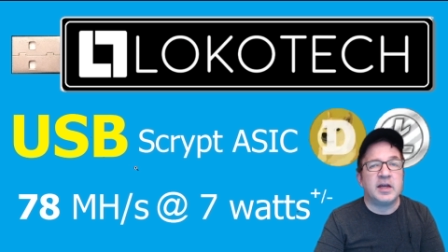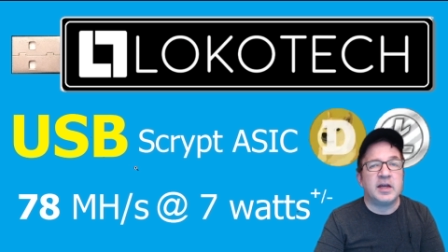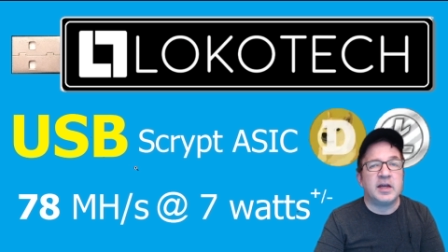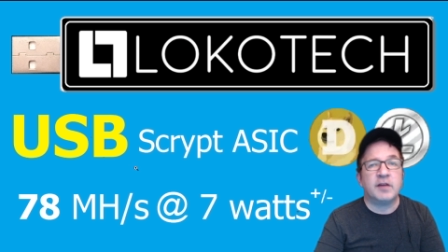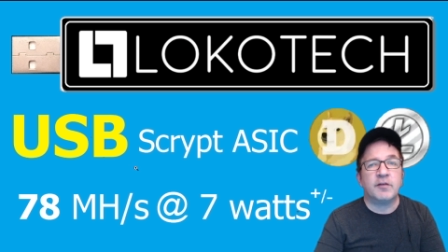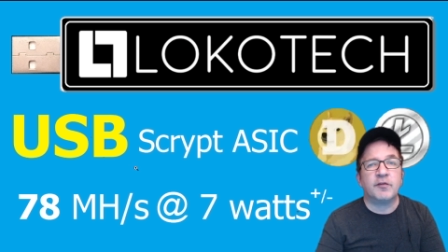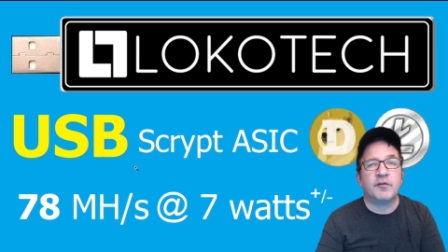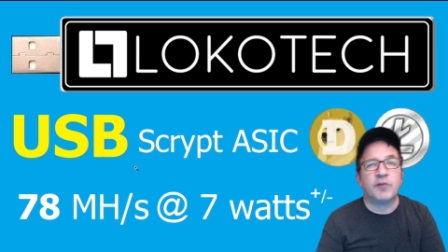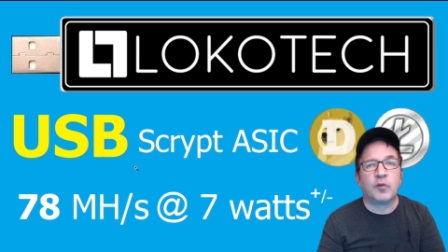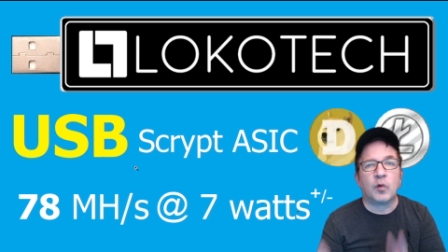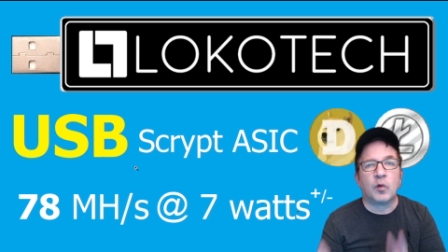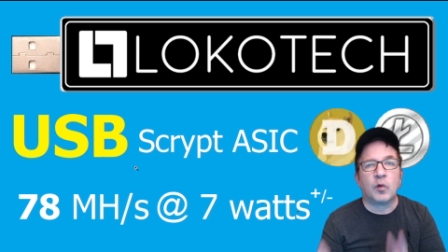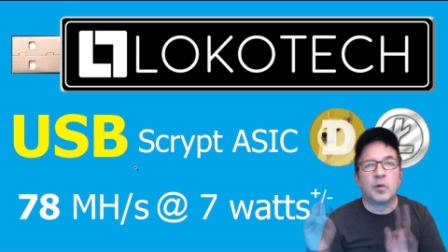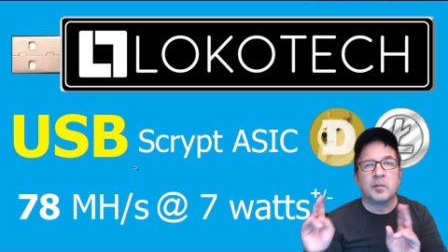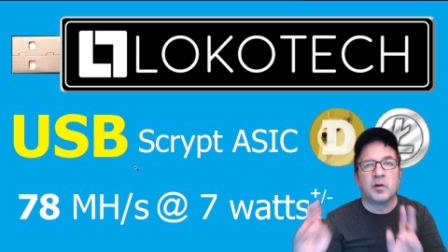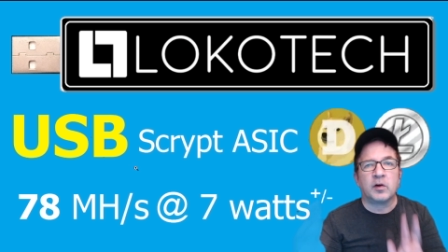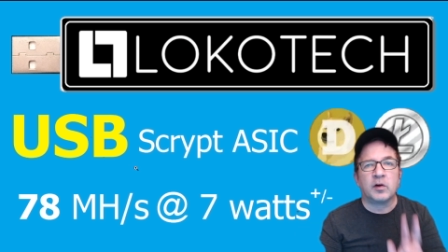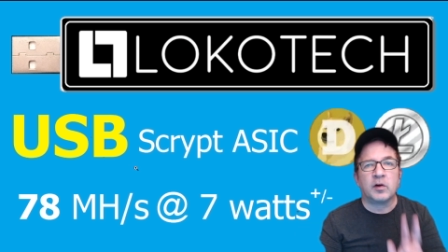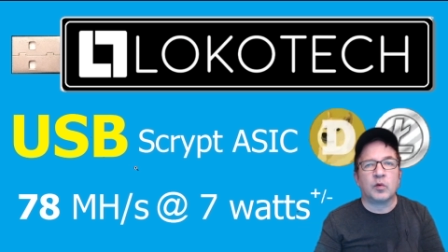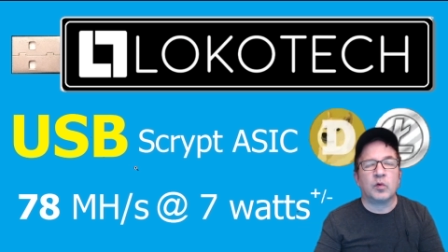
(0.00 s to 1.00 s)

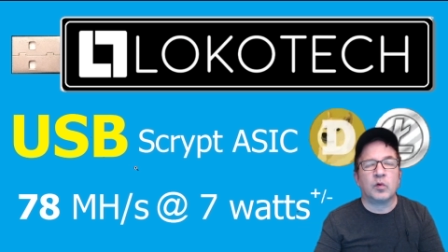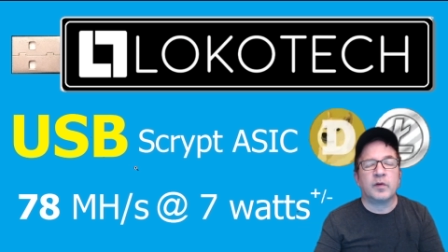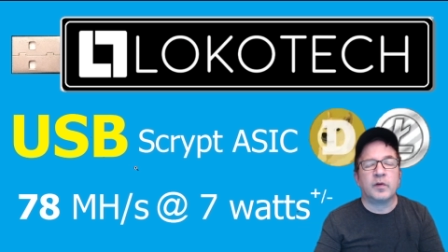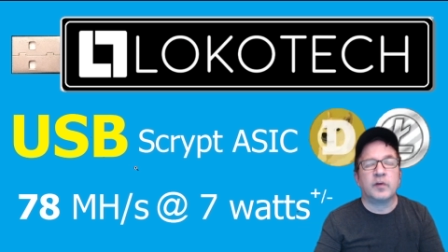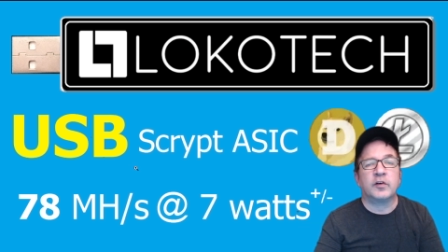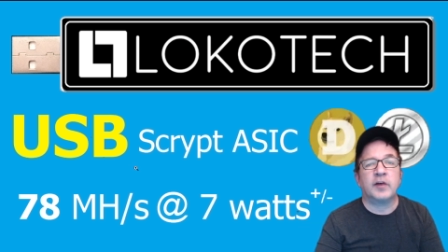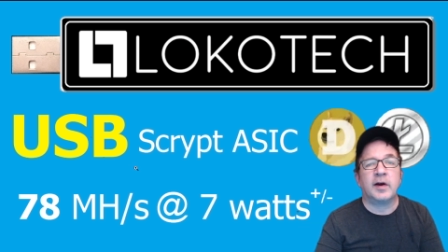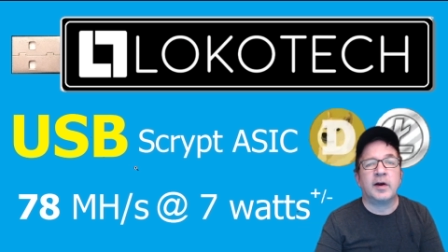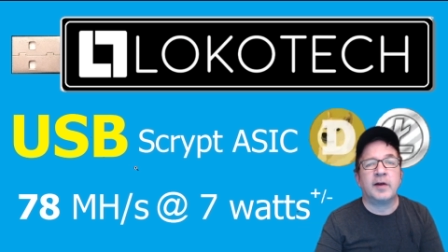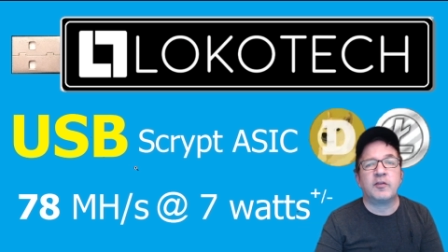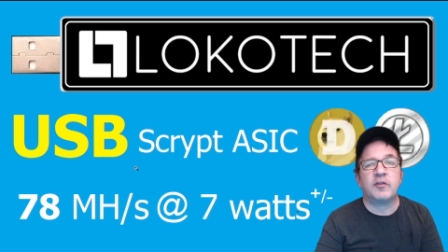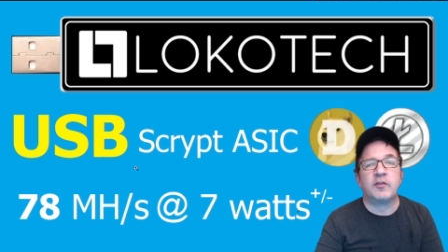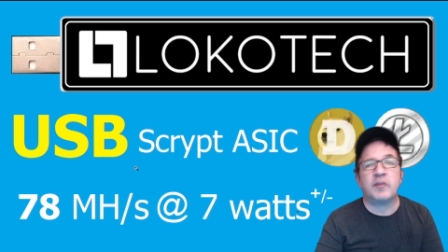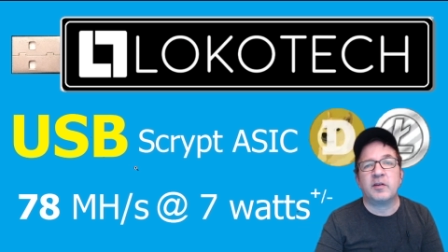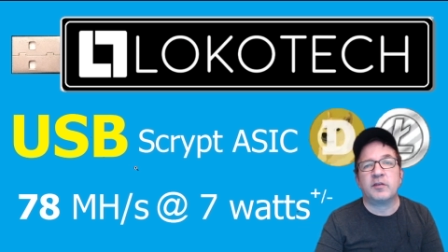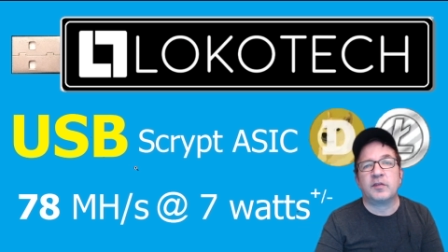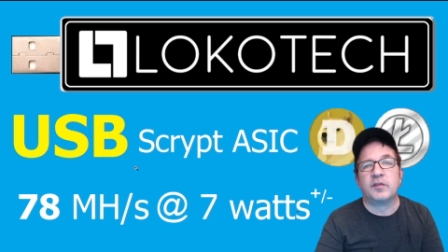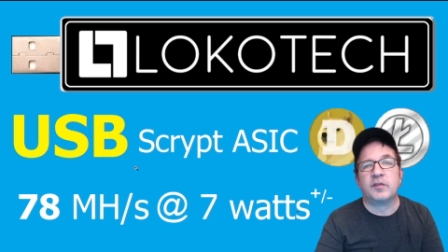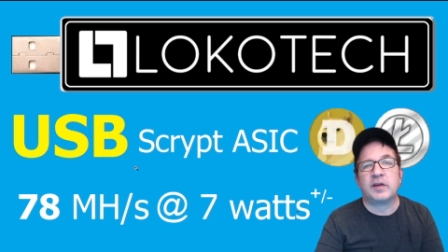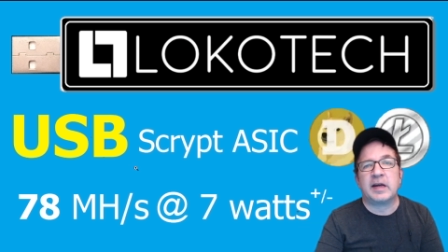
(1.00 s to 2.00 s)
informal or the draft
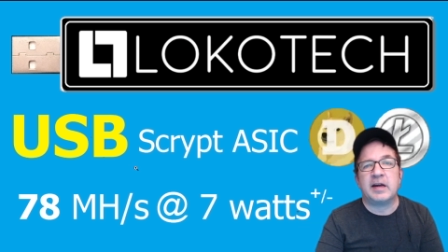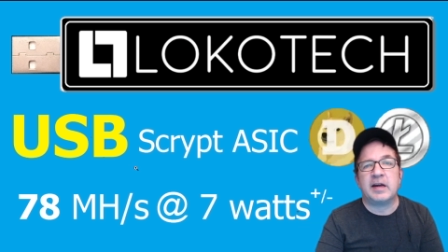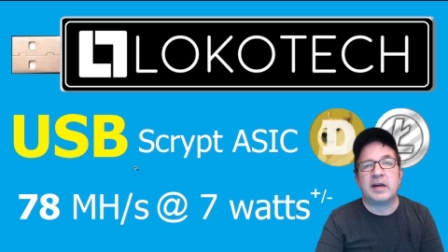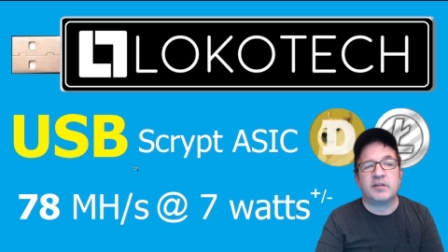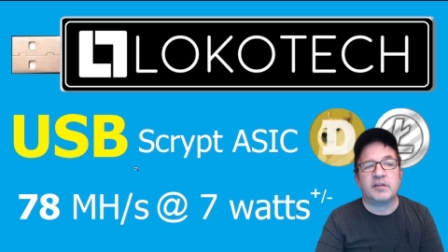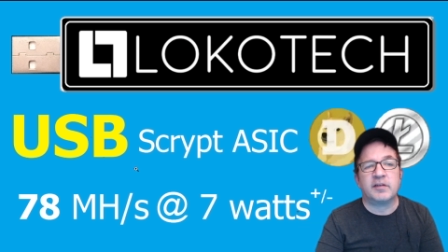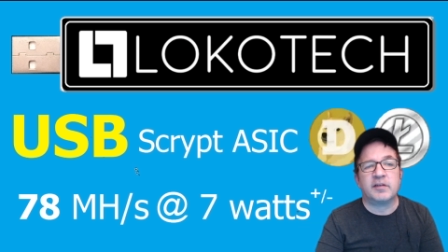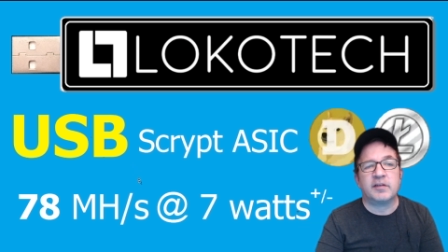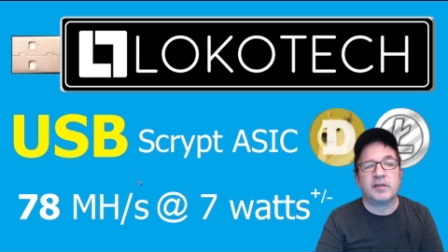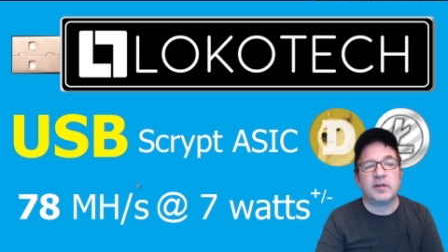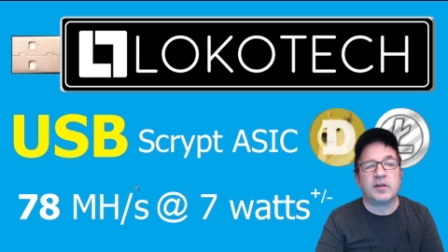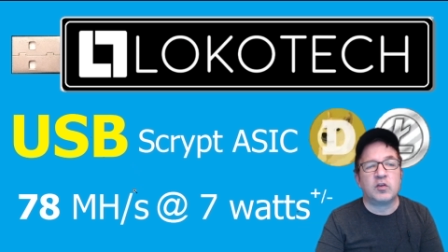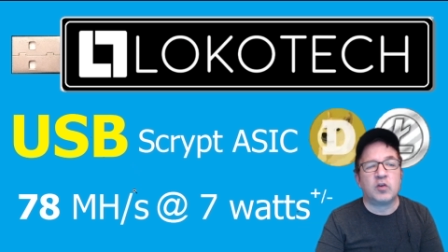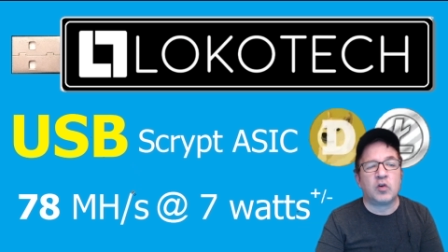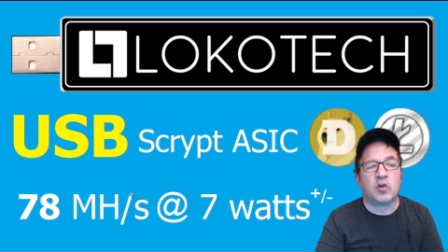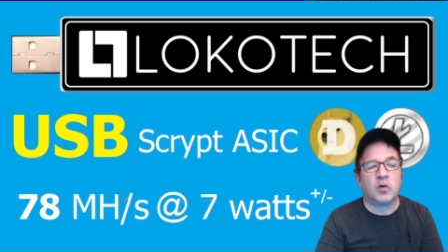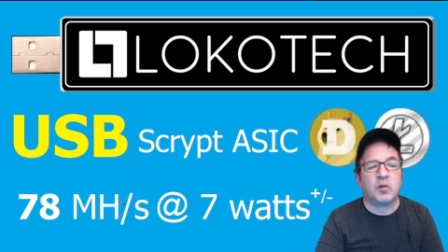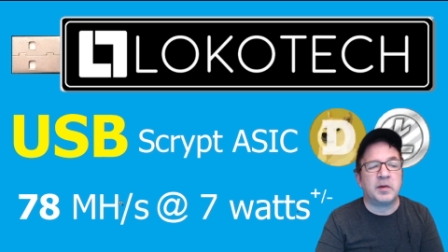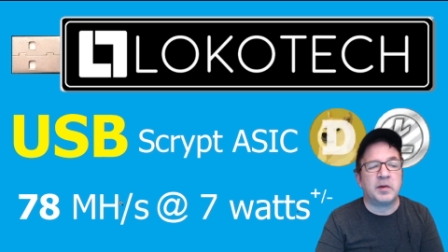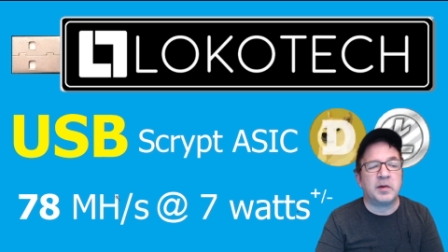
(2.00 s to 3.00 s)
specifications that they
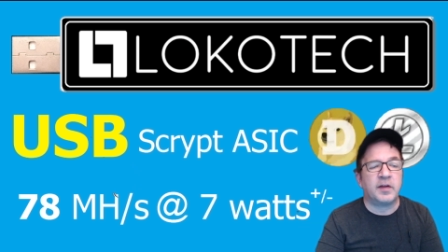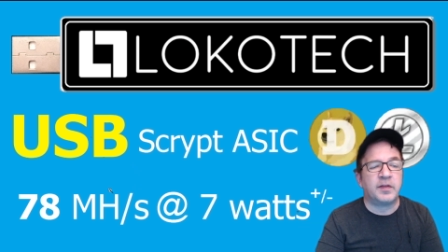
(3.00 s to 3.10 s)
told me that